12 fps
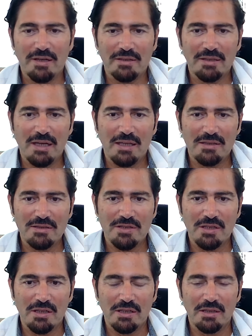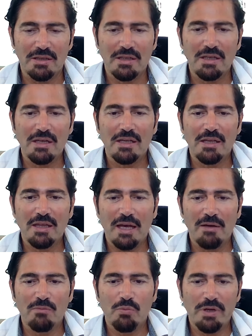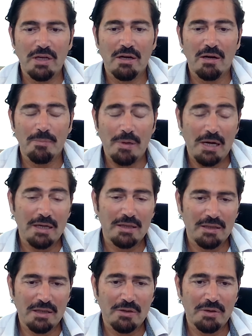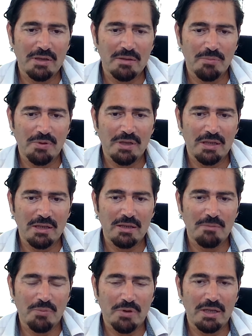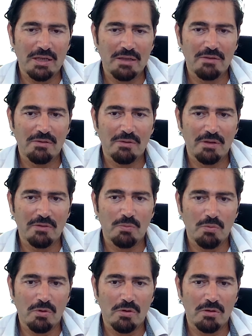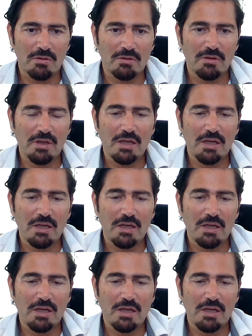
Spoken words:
technology that we are pioneering and bringing into this world.